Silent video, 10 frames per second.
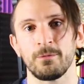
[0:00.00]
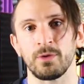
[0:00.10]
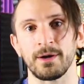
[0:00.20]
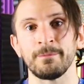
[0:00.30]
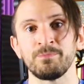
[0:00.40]

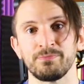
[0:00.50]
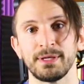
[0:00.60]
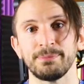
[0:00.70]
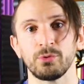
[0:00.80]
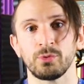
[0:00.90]
where
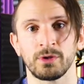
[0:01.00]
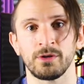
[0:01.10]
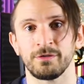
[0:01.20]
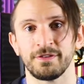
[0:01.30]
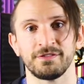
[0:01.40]
people will
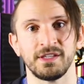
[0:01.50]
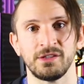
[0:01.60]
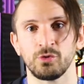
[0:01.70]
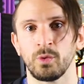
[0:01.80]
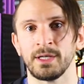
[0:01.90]
go
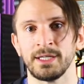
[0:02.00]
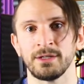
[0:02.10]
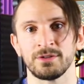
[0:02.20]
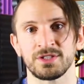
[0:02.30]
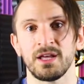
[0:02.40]
15, 20
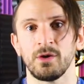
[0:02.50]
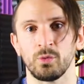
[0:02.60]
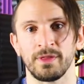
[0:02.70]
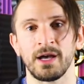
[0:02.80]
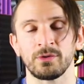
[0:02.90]
years
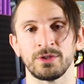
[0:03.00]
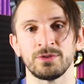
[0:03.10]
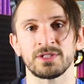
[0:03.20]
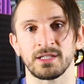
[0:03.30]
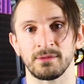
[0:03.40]
without
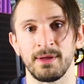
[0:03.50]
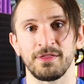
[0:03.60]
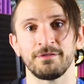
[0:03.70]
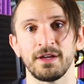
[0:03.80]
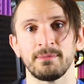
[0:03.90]
using
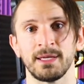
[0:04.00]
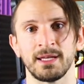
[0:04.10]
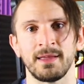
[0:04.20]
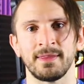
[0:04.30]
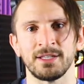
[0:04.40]

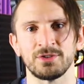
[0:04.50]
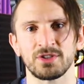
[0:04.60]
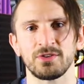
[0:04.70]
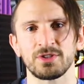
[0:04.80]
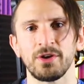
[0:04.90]
methamphetamine, and then you
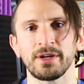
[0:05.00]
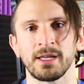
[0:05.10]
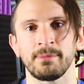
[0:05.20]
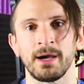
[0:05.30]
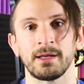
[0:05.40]
start
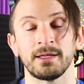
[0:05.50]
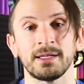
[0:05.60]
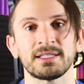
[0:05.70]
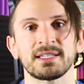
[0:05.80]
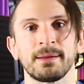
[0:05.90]
talking about it
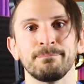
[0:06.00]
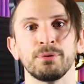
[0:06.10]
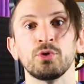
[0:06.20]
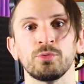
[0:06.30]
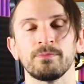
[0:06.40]
and it's like,
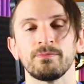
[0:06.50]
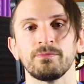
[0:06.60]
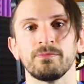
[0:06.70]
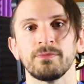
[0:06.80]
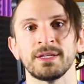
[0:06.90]
boom.
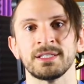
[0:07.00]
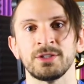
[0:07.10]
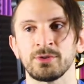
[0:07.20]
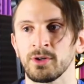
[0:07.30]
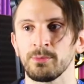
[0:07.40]

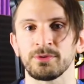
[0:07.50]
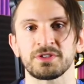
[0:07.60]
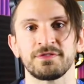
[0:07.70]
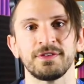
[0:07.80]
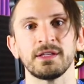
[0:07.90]
You can
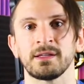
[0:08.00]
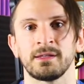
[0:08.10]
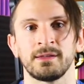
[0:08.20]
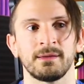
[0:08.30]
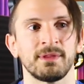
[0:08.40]
almost feel
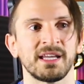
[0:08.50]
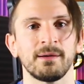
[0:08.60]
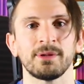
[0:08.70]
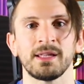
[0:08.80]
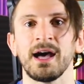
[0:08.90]
it in them. They
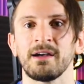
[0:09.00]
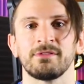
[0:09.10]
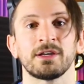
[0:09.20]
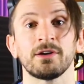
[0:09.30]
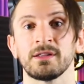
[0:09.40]
come alive.
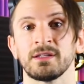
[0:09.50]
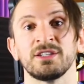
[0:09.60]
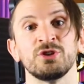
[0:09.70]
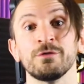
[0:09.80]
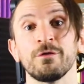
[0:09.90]
They call
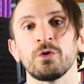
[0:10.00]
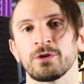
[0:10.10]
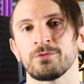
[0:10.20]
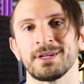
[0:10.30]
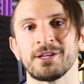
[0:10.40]
it
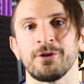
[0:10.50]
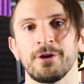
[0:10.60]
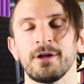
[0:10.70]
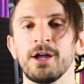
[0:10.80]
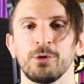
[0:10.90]
euphoric
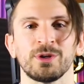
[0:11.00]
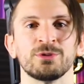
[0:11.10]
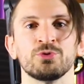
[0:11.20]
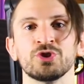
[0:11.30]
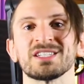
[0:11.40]
recall, where
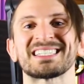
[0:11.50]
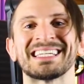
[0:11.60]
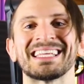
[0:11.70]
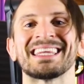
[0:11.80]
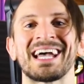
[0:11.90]
you just
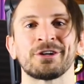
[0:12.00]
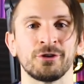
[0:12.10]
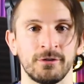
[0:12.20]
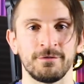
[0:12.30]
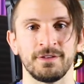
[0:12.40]
get that
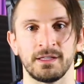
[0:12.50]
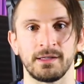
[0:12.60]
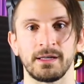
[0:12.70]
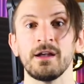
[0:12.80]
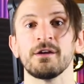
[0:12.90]
good
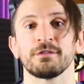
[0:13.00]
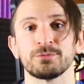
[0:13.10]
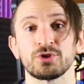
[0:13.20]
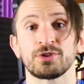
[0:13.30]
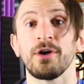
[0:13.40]
feeling from
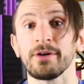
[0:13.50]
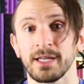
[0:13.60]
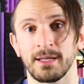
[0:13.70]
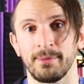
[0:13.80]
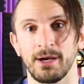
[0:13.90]
just
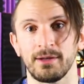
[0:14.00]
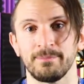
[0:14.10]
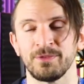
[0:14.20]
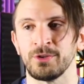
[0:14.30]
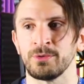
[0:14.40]
talking about
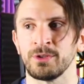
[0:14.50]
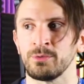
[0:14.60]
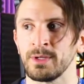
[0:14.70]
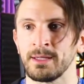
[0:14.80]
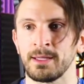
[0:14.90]
it.
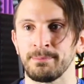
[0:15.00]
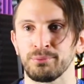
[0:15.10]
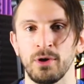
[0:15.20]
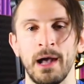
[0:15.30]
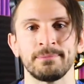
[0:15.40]
It
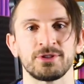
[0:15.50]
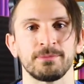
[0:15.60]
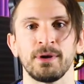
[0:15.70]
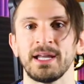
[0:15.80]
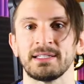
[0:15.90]
primes your
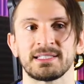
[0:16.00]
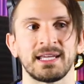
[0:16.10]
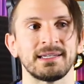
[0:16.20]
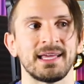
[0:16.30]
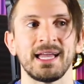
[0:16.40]
brain
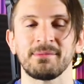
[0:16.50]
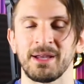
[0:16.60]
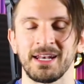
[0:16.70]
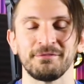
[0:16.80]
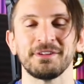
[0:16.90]
saying, dang
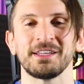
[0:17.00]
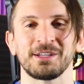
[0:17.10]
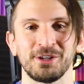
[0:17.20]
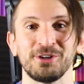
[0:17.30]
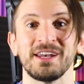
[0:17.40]
man, I'm
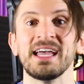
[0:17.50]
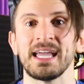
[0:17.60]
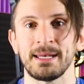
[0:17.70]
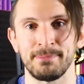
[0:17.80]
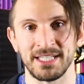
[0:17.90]
feeling good,
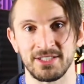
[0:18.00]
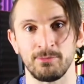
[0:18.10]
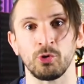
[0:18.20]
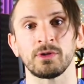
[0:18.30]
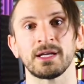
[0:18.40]
and it makes you
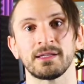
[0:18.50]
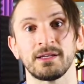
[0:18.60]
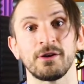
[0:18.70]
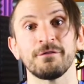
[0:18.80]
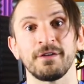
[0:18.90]
more likely
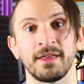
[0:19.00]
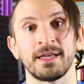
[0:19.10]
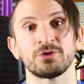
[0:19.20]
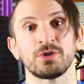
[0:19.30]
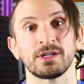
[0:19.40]
to go find
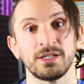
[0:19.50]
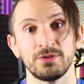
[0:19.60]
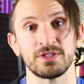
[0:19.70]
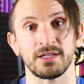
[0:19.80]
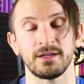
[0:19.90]
that drug and
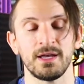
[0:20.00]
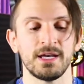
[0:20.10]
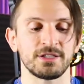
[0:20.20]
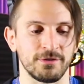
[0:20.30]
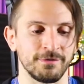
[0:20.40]
use it.
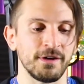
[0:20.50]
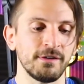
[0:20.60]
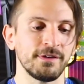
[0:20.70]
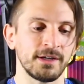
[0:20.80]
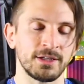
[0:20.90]
So
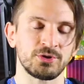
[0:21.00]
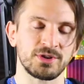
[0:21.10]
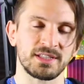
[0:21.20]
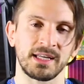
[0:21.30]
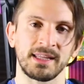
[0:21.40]
very, very
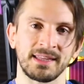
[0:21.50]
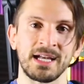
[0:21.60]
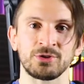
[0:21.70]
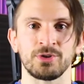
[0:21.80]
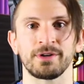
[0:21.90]
interesting
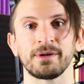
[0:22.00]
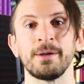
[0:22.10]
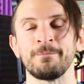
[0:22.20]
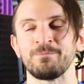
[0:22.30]
that drug